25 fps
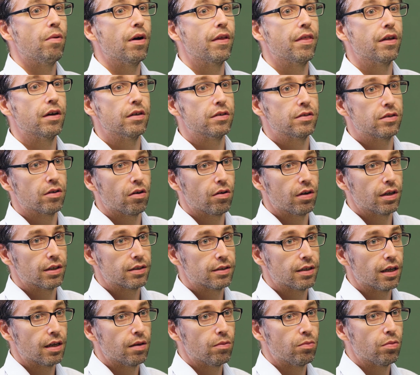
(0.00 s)
whether a solar
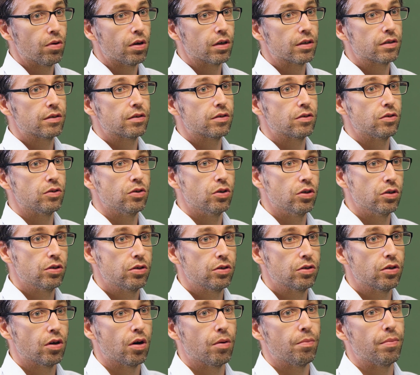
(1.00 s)
cell works
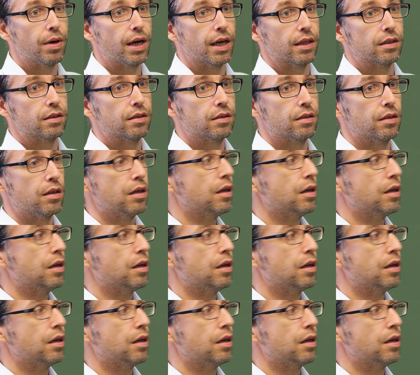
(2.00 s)
good or bad.